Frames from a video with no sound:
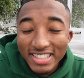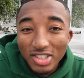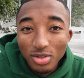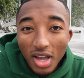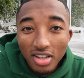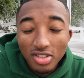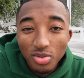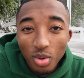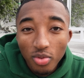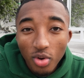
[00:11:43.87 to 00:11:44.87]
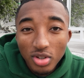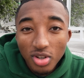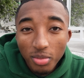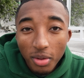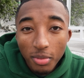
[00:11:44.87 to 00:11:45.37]
2024 is
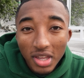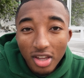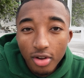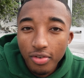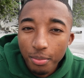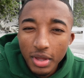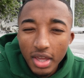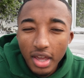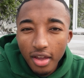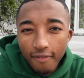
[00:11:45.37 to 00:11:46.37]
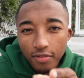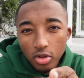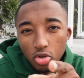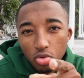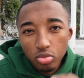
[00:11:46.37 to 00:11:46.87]
gonna be a big year for me and for
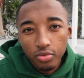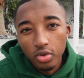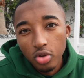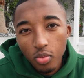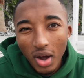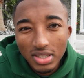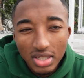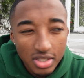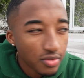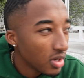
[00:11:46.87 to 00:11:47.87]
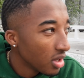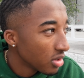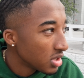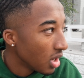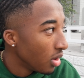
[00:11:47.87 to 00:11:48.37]
you watching this
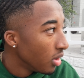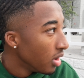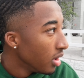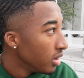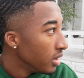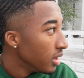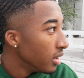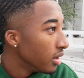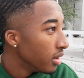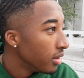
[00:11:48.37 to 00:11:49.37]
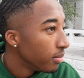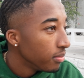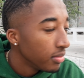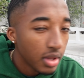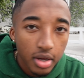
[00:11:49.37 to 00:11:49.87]
video. So
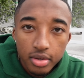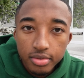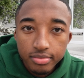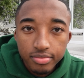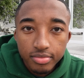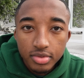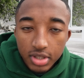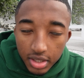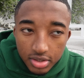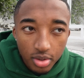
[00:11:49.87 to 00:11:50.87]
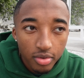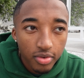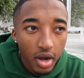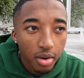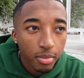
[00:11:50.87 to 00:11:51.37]
yeah, change your
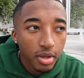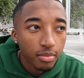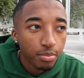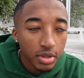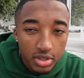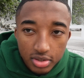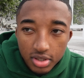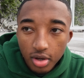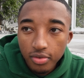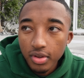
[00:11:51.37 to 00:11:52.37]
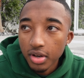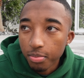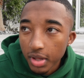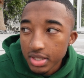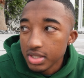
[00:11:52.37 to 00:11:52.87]
environment, put yourself in the
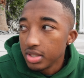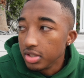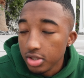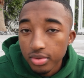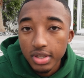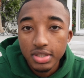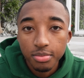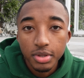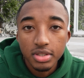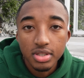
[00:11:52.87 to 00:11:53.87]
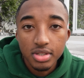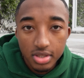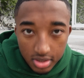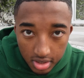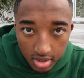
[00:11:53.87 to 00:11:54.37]
places that you need to be to
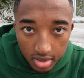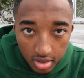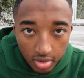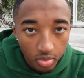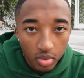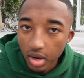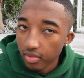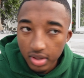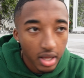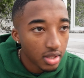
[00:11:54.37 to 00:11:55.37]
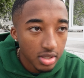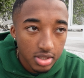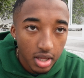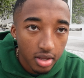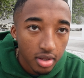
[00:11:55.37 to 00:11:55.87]
succeed, whatever that
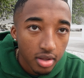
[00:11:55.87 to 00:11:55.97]
looks like.